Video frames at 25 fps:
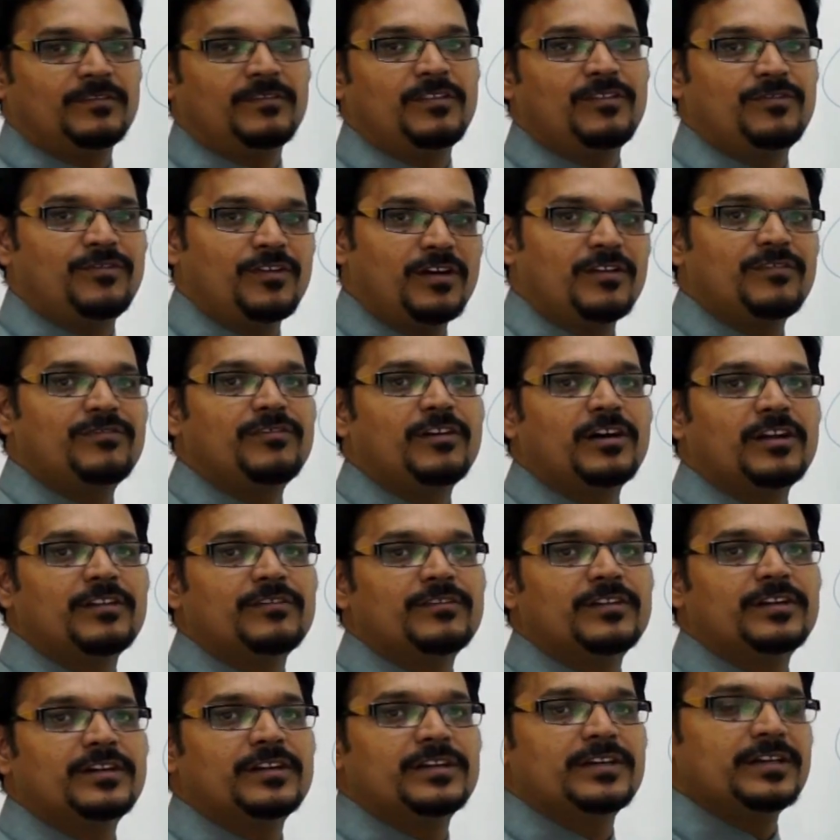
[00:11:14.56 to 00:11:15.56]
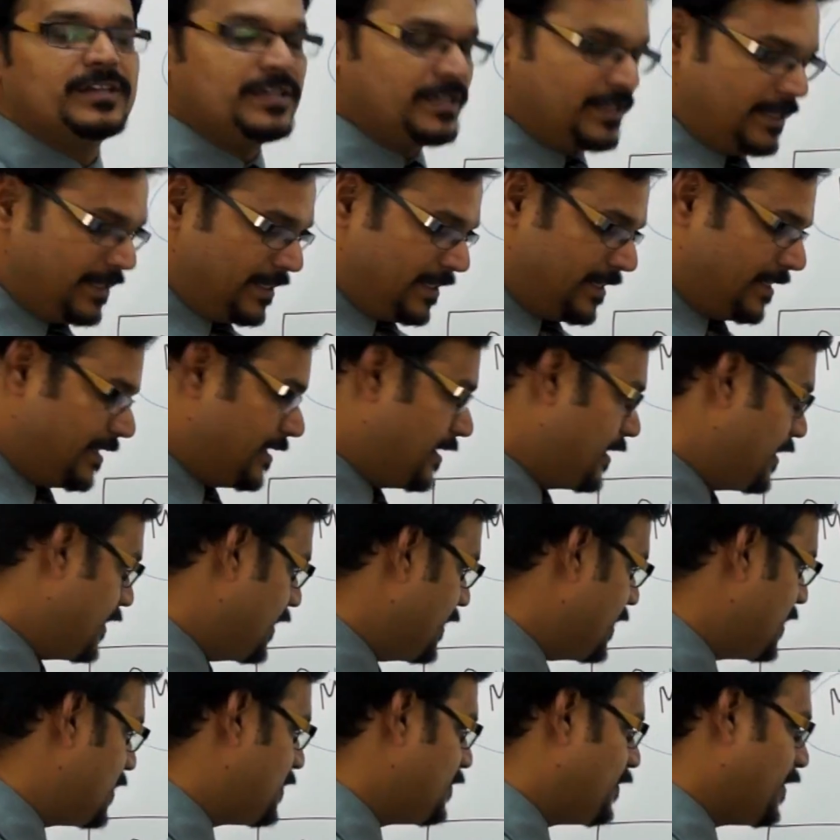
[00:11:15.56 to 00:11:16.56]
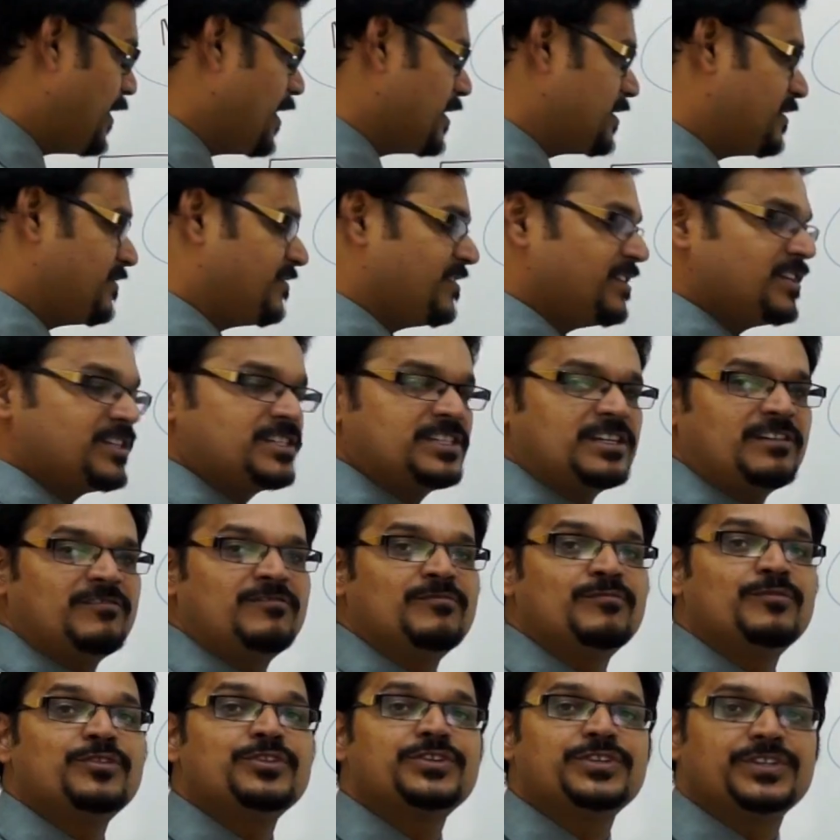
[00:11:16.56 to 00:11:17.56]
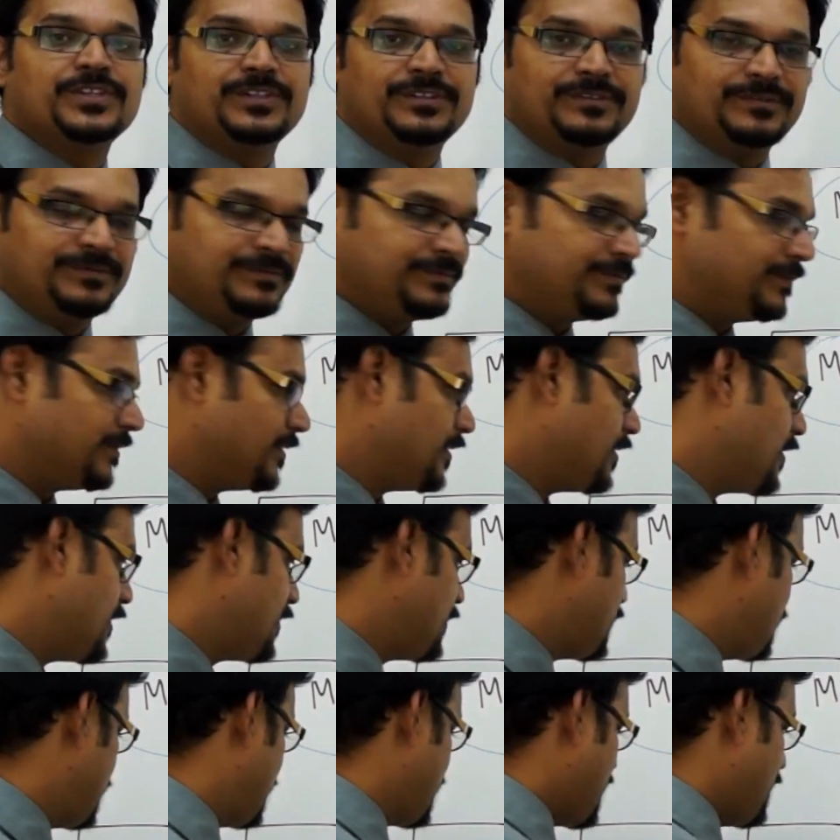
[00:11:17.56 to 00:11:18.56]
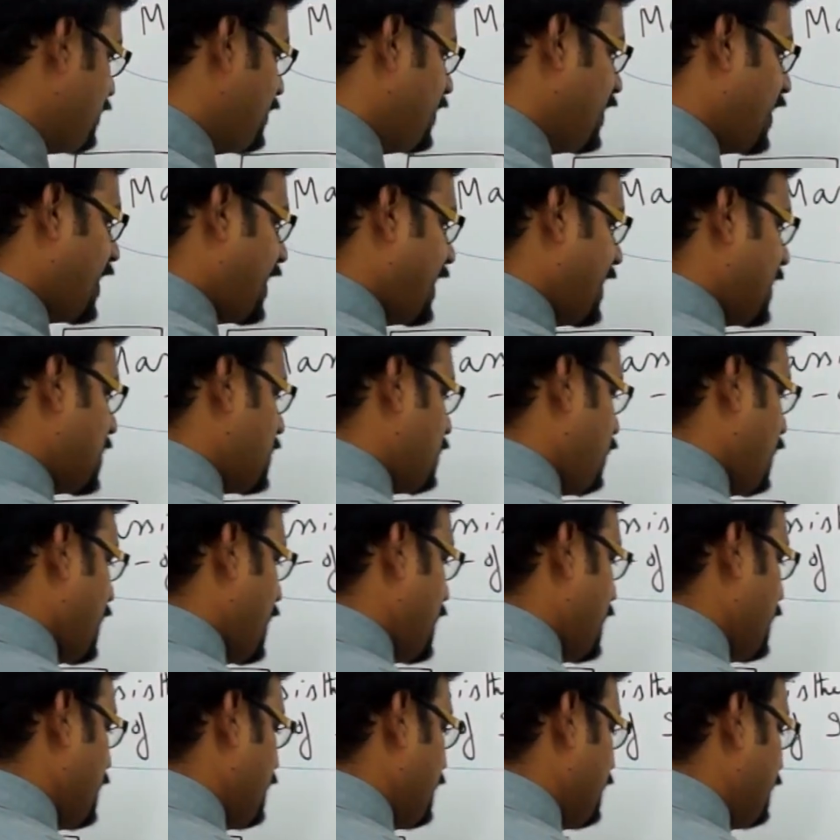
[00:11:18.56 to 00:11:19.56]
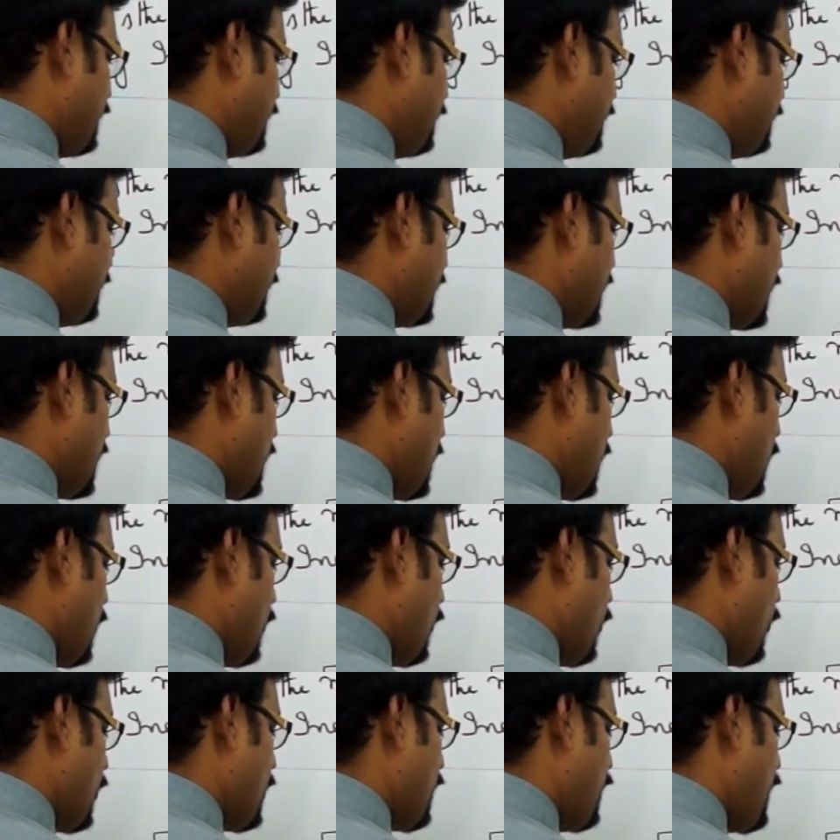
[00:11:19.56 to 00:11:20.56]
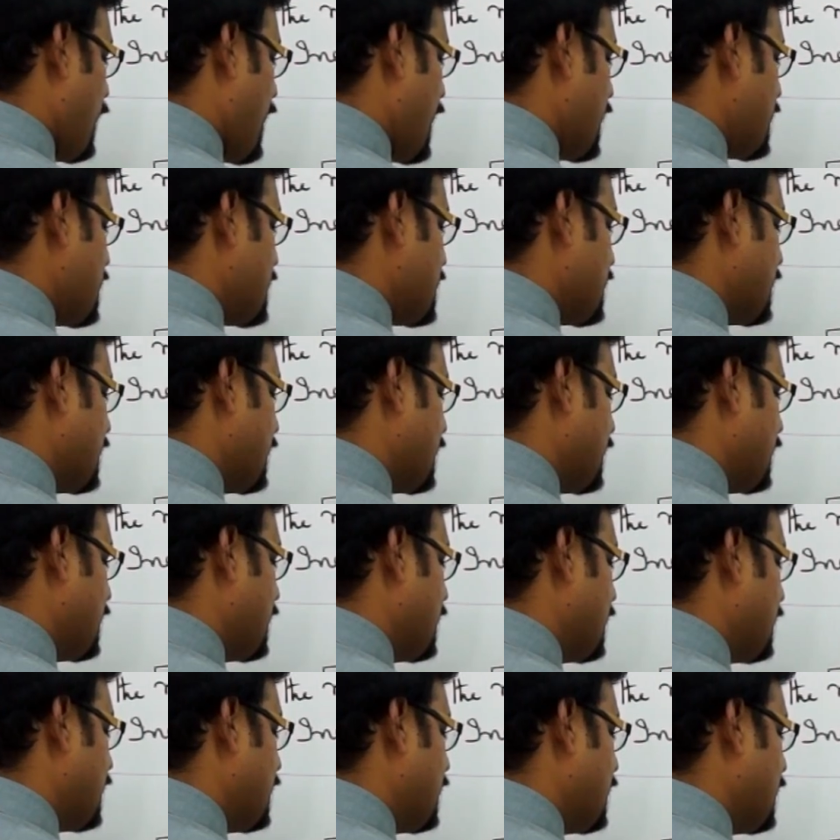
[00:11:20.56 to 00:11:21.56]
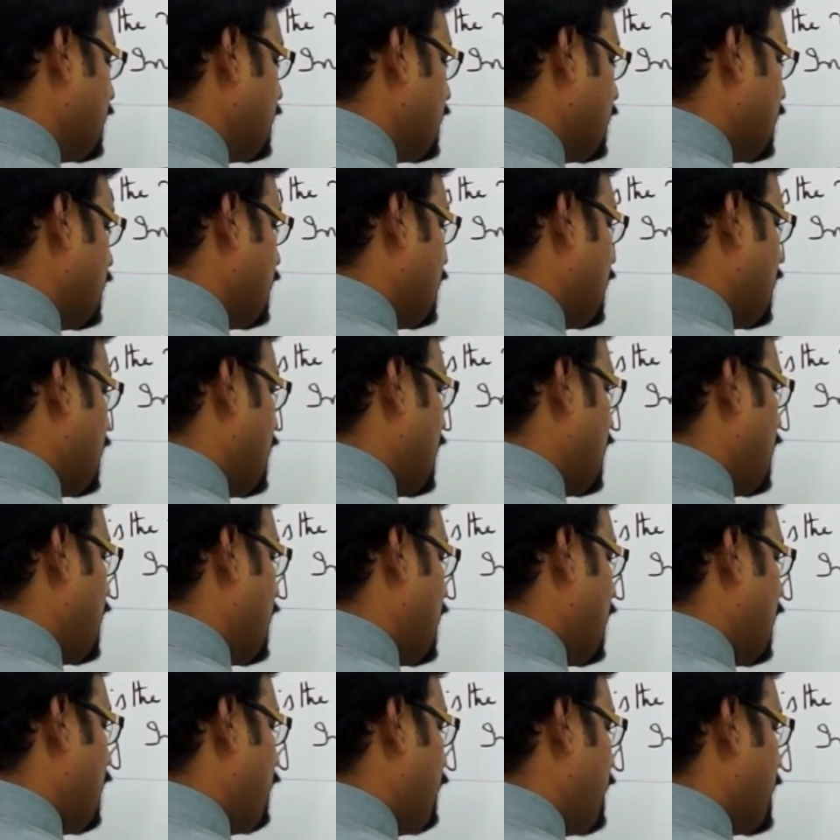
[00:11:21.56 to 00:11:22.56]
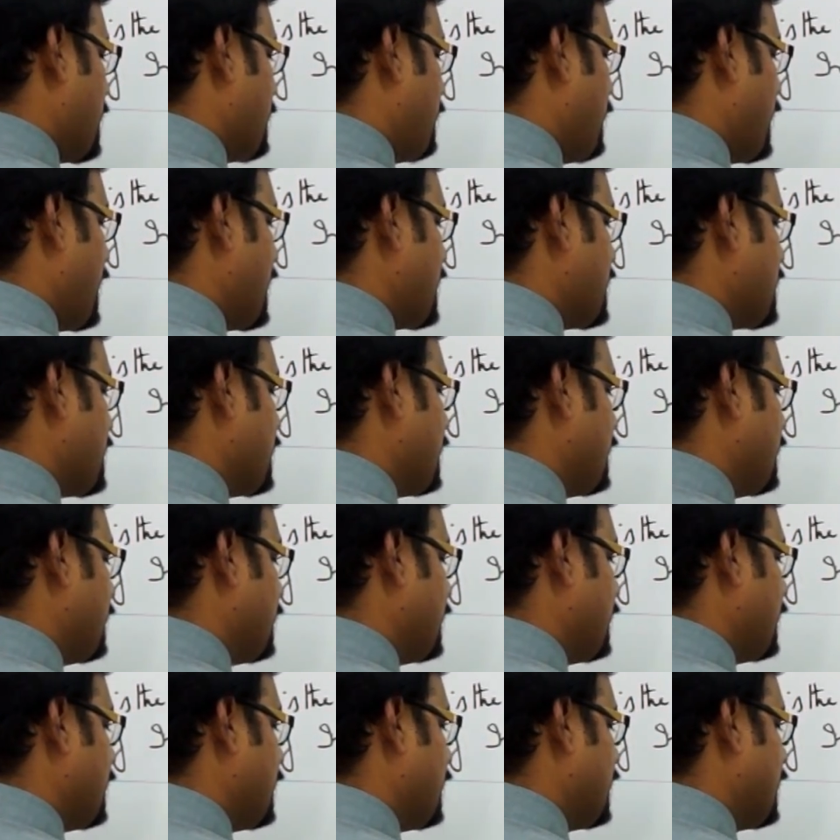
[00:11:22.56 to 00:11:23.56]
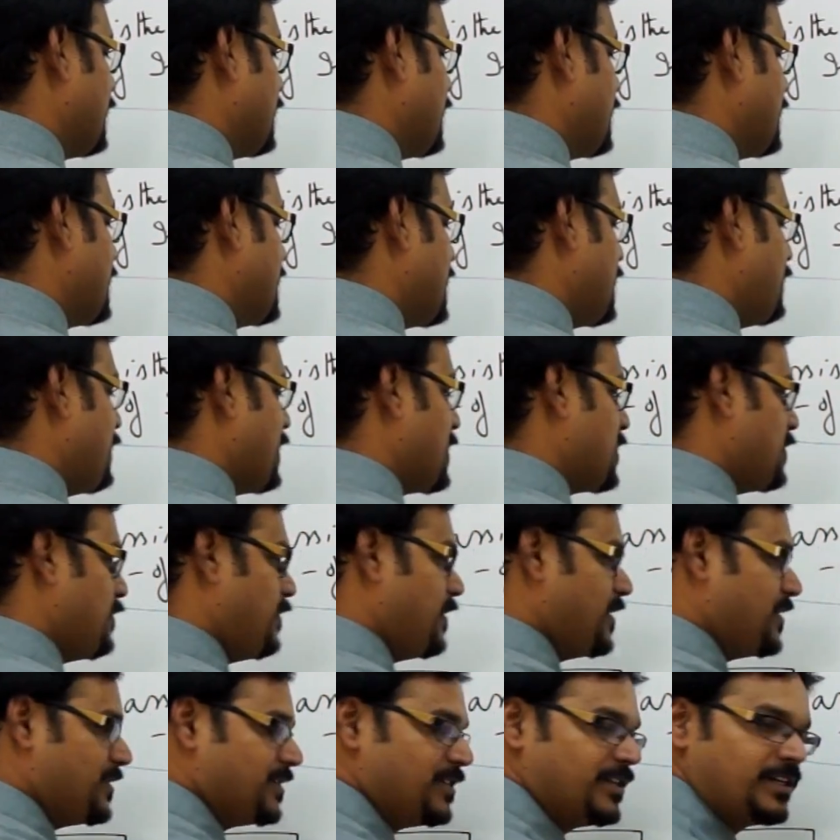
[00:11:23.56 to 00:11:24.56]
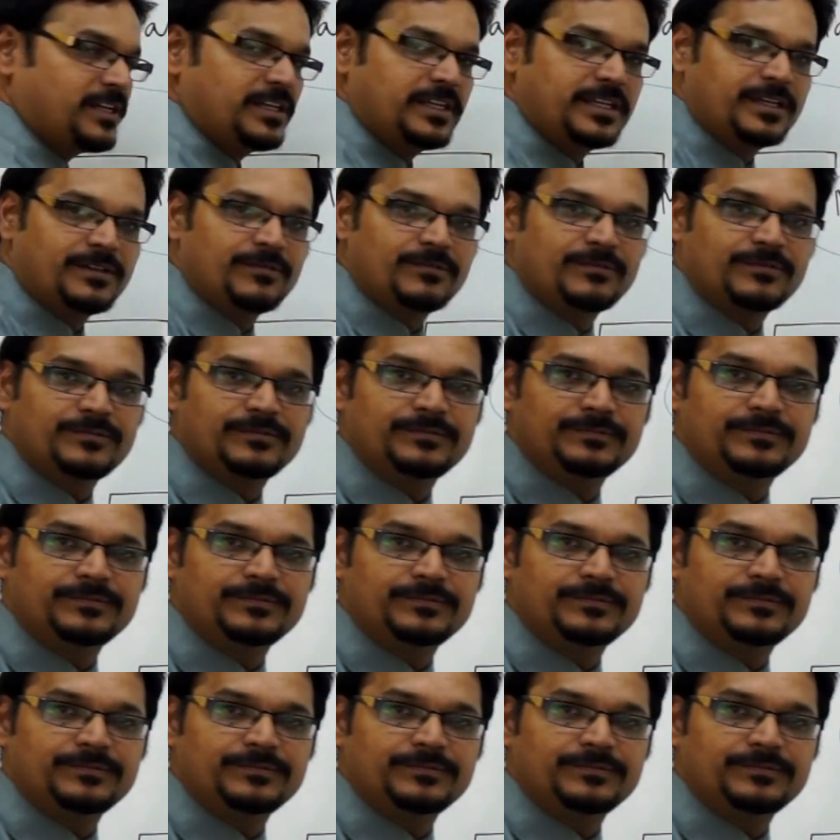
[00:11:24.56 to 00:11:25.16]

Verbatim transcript: We fall forward. This is because of inertia of motion. So same thing I can explain you. Lower part, upper part. Same explanation you can give.